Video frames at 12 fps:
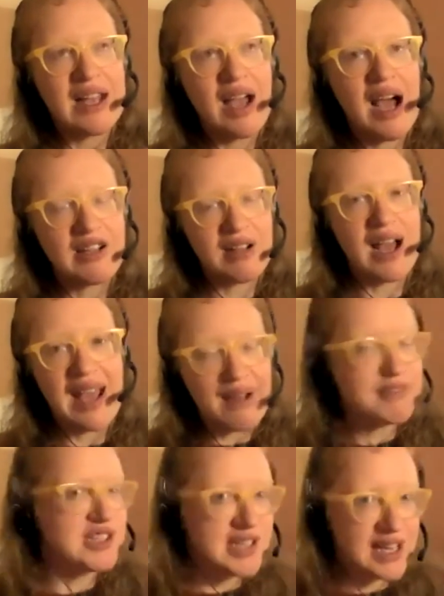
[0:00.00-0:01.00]
I have
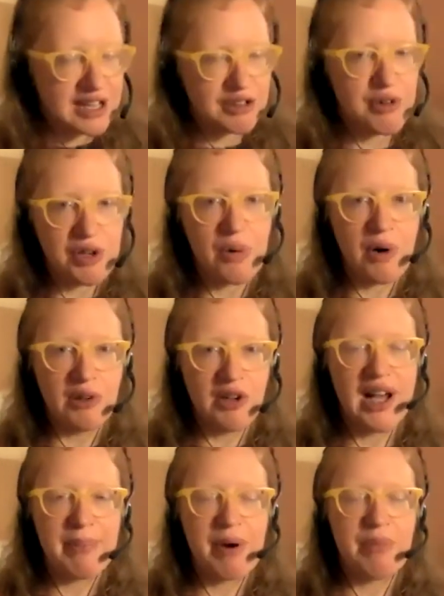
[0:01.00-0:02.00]
to say I don't know a
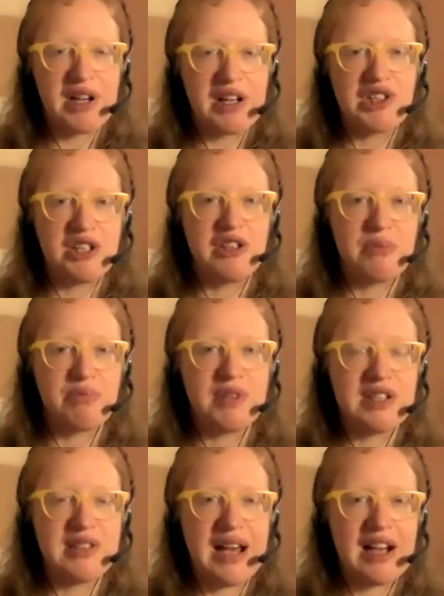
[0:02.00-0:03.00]
lot about what a Shinto
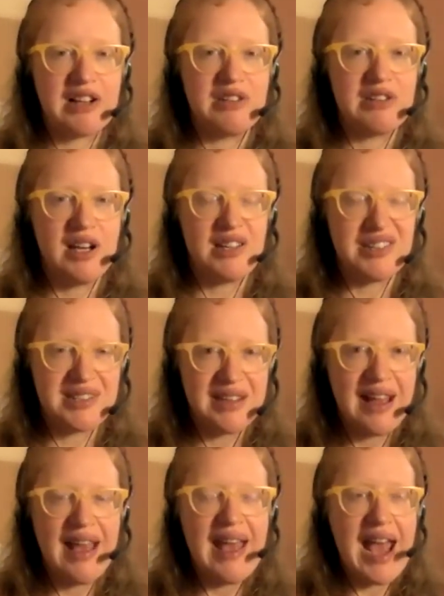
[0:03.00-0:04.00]
priest actually does,
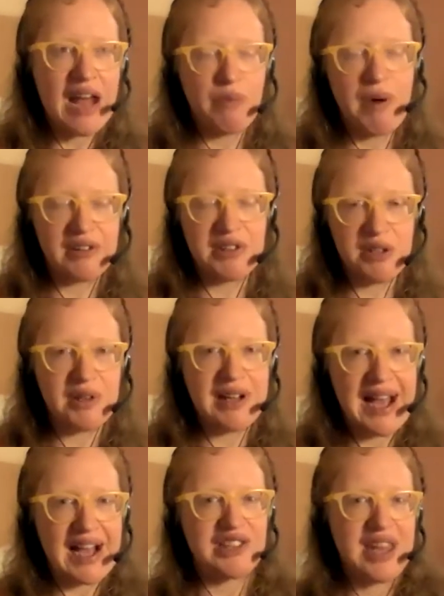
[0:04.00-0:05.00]
and whether you could
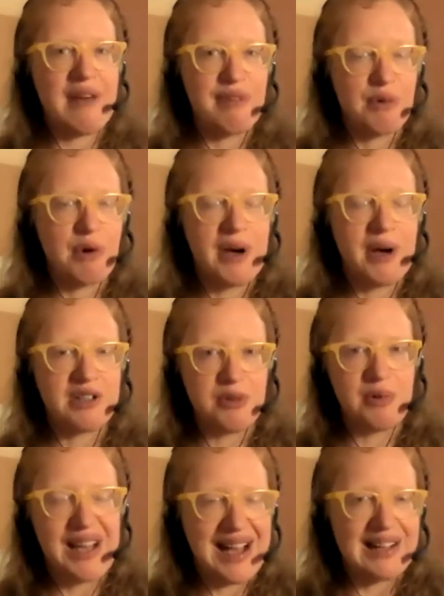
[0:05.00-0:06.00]
actually have a robot do
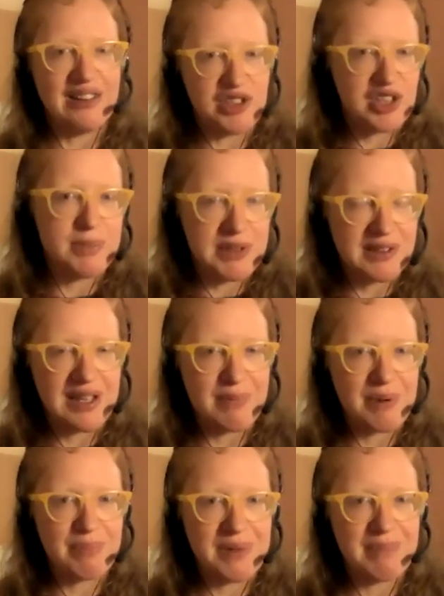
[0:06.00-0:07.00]
that legitimately.
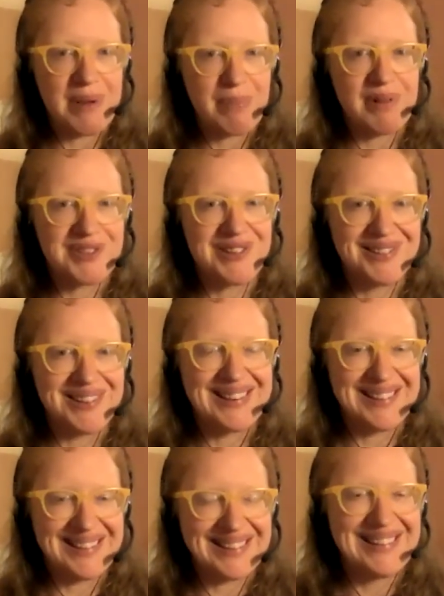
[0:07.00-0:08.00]
But people have certainly,
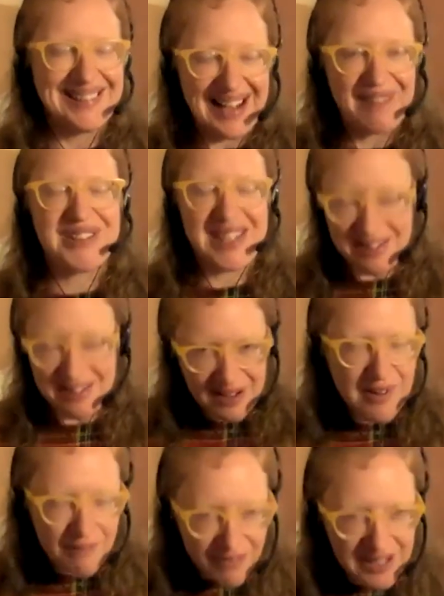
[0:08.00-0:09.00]
I've seen
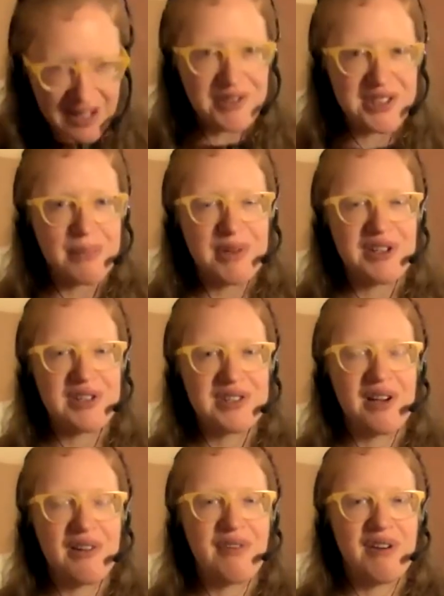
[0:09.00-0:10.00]
videos, images
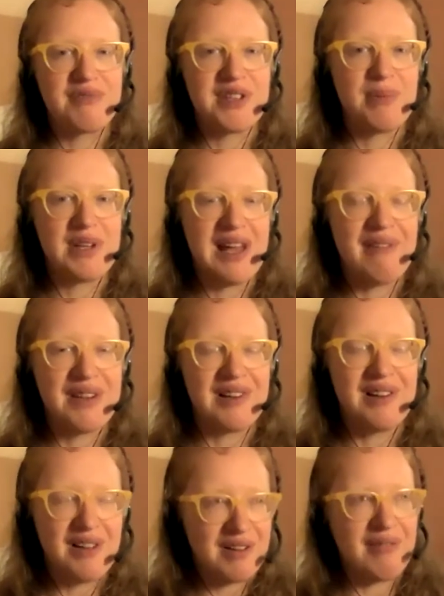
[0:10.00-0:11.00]
of somebody having
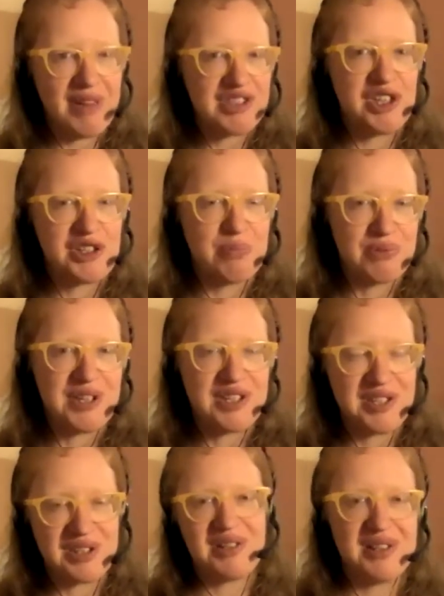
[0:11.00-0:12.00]
a Shinto
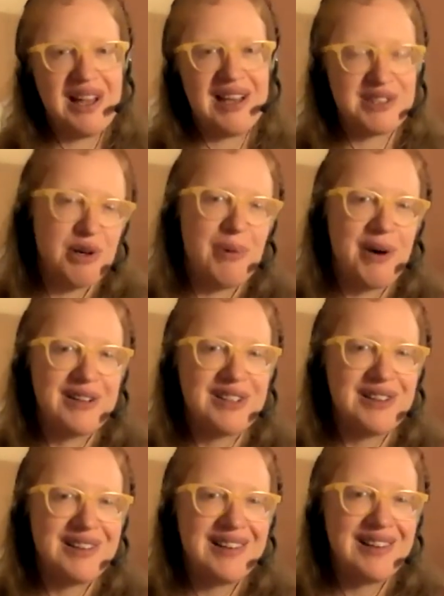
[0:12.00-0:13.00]
priest as a robot.
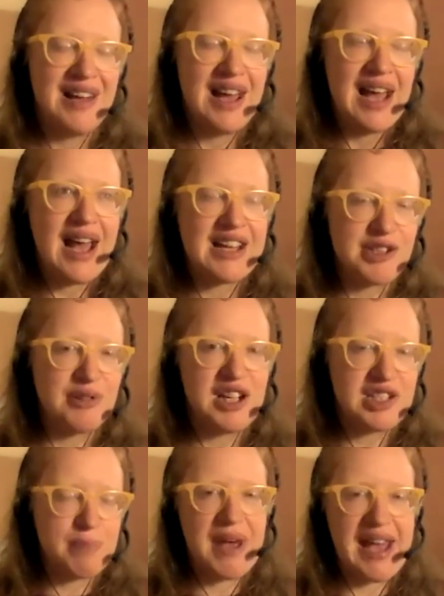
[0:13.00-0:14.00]
And certainly in
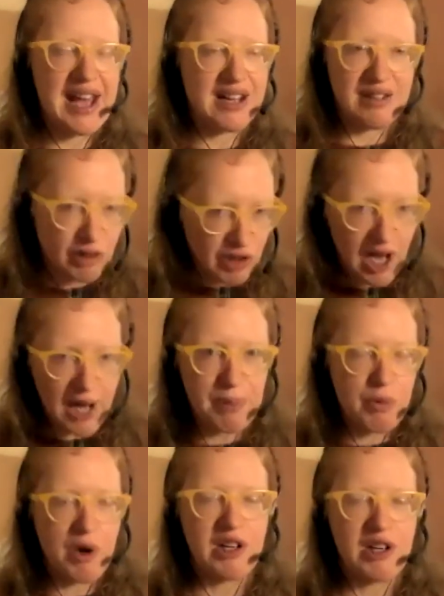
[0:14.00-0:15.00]
Japan, they're a lot more
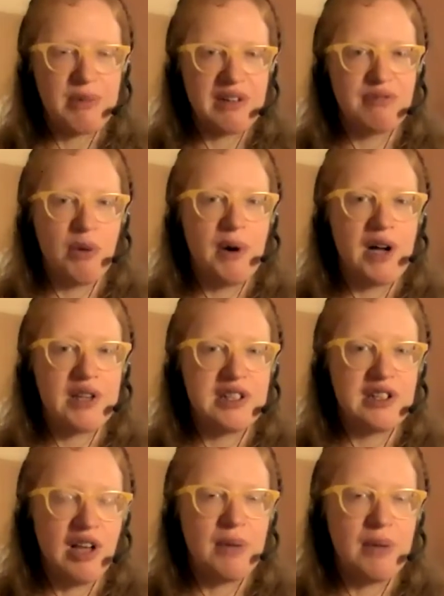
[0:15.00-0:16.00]
welcoming of robots in a
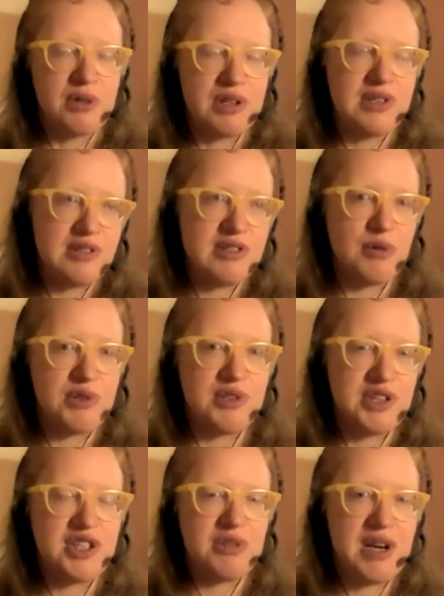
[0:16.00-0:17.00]
lot more social
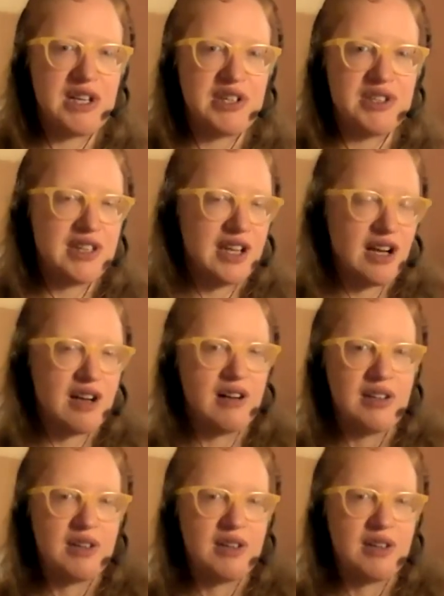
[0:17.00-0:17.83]
situations than they are